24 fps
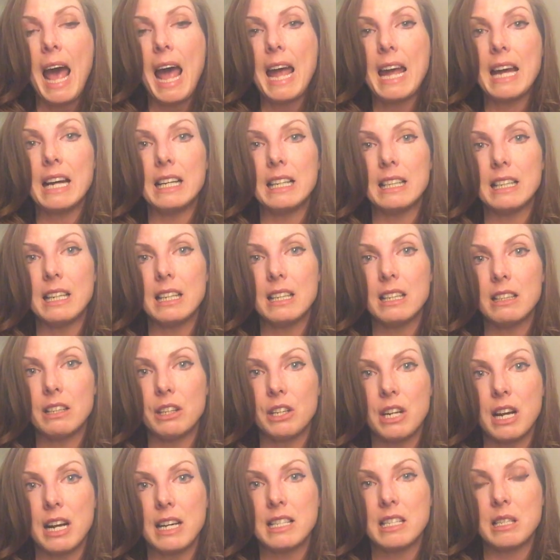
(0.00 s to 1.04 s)
and
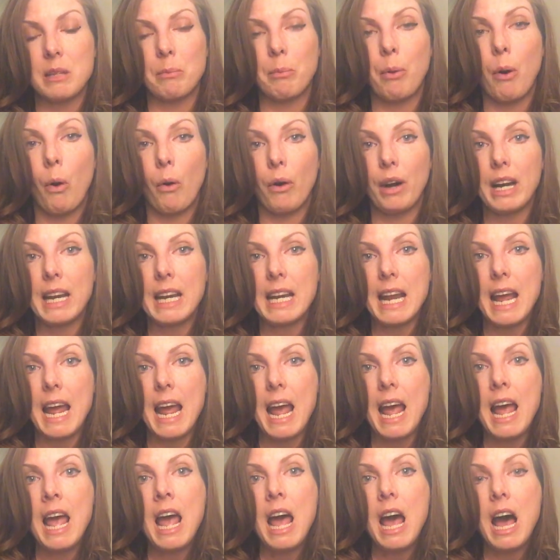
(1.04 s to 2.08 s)
they're not supporting
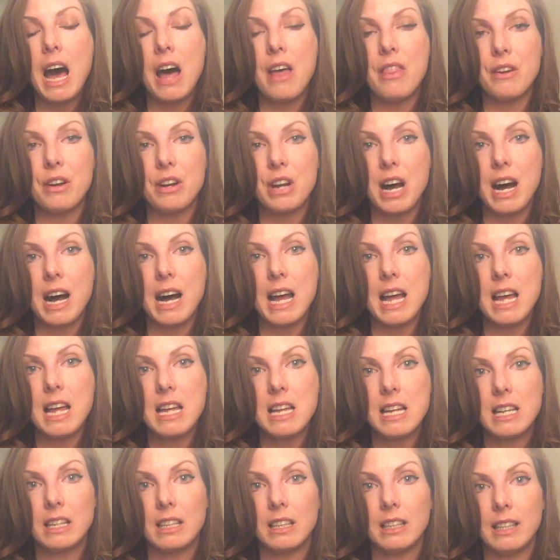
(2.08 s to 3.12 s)
it and they're not
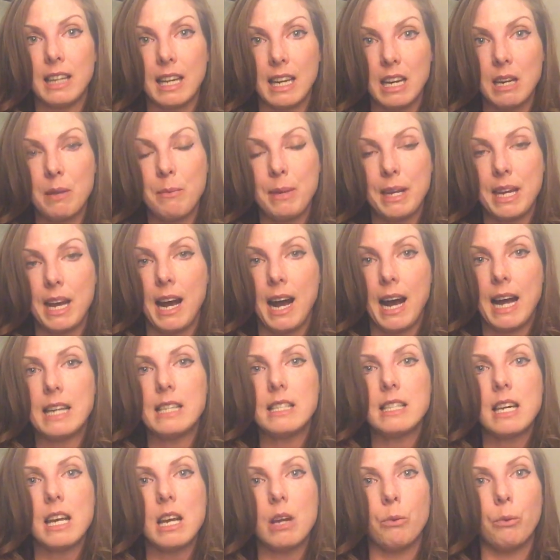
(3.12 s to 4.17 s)
getting
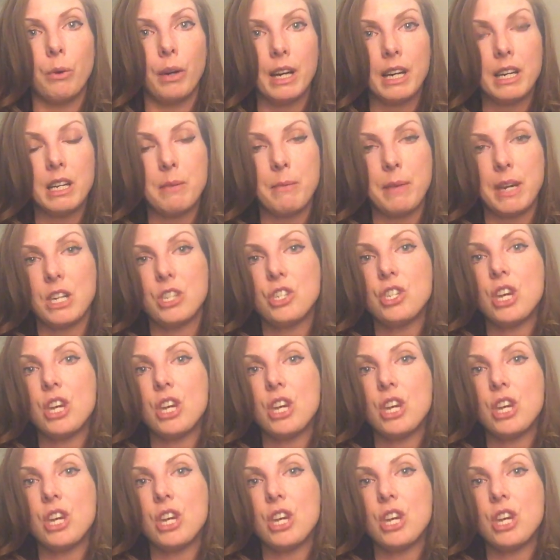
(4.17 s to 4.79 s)
behind it and wanting to make